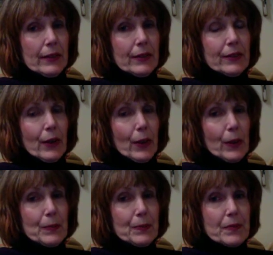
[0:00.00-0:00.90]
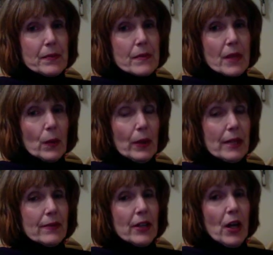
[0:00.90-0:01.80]
So we
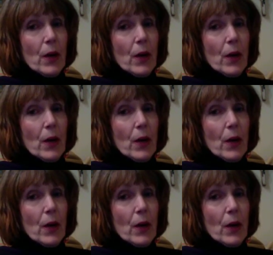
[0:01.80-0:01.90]
never know